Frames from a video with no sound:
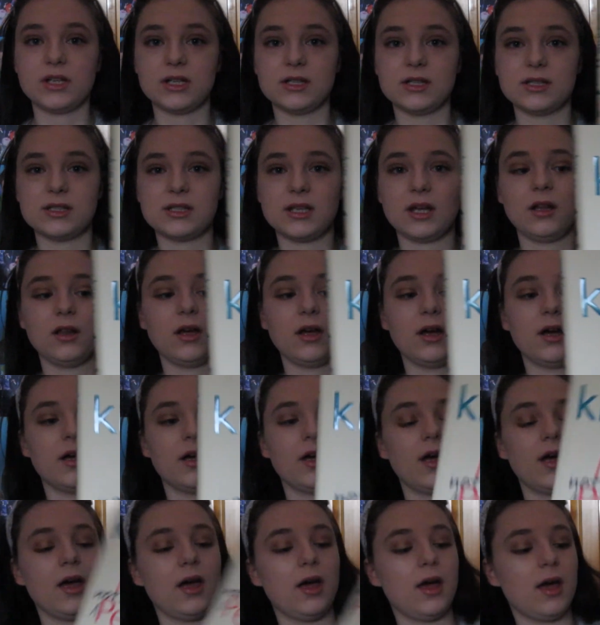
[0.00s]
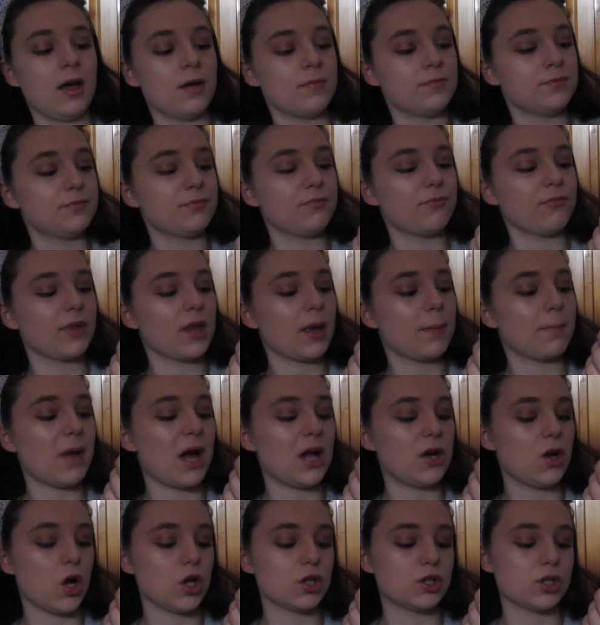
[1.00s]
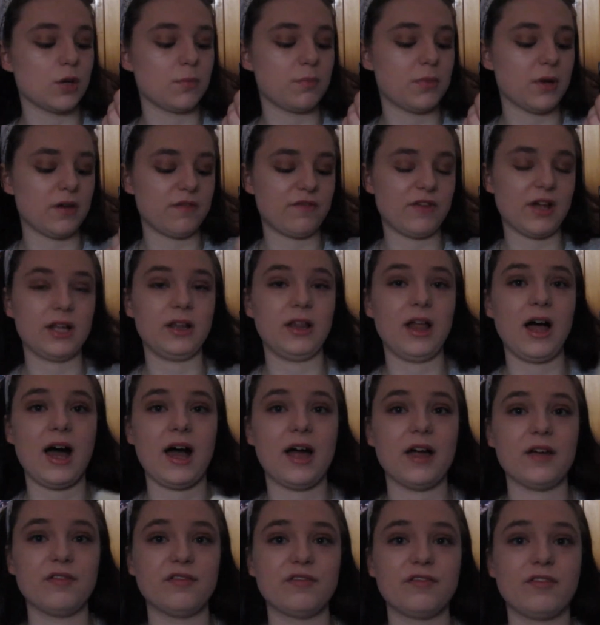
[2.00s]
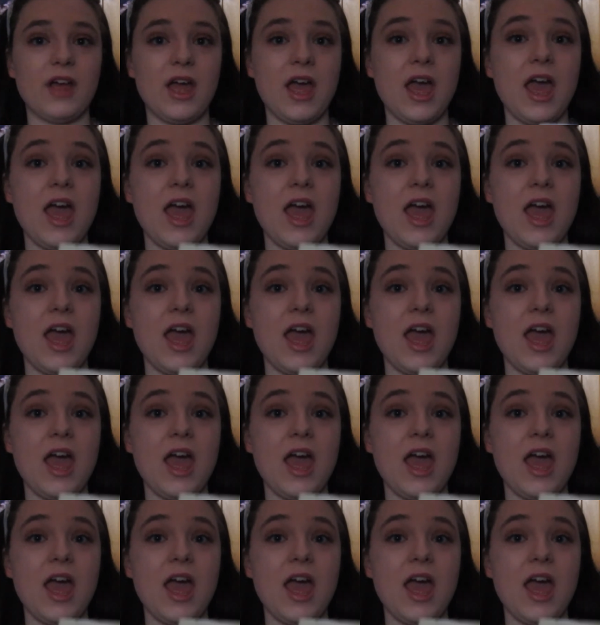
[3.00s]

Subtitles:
Kinsella, My Not So Perfect Life.